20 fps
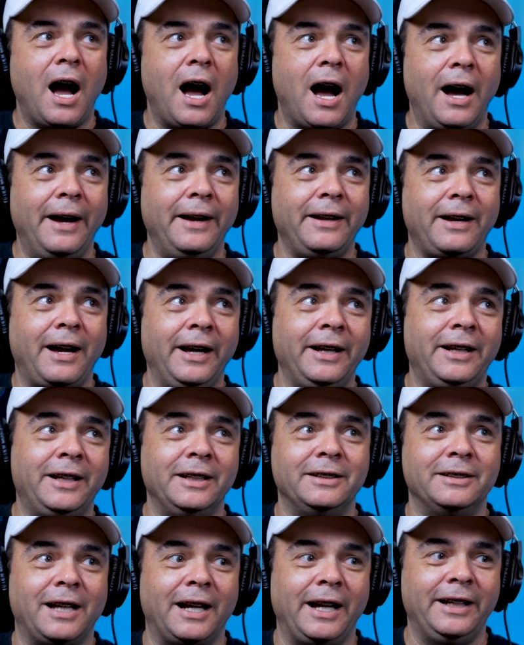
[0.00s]
I
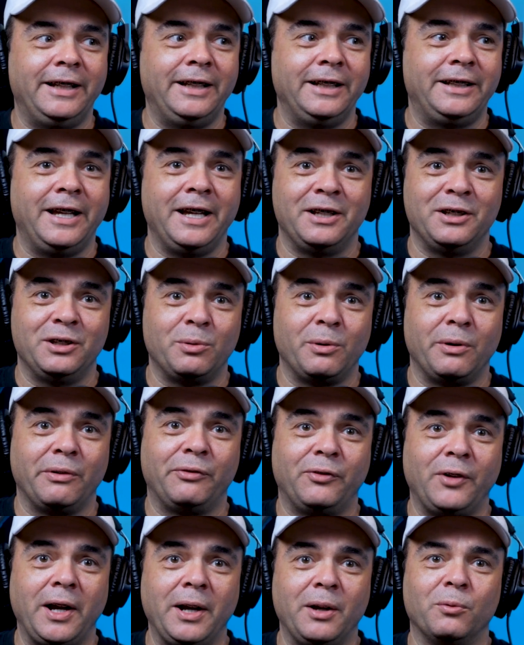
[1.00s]
could get into a
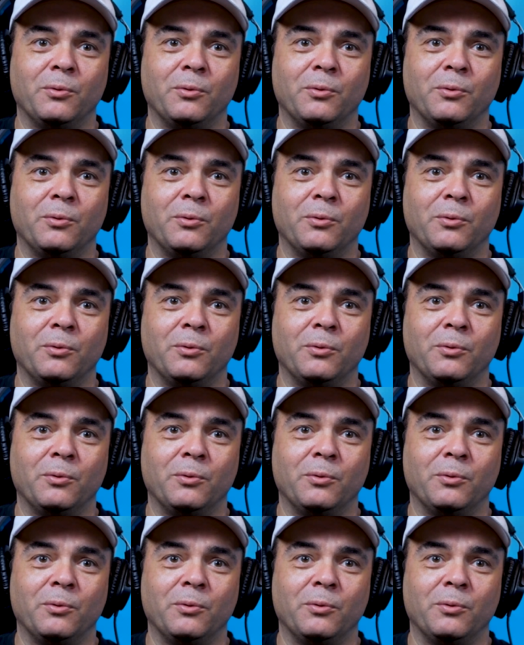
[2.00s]
fight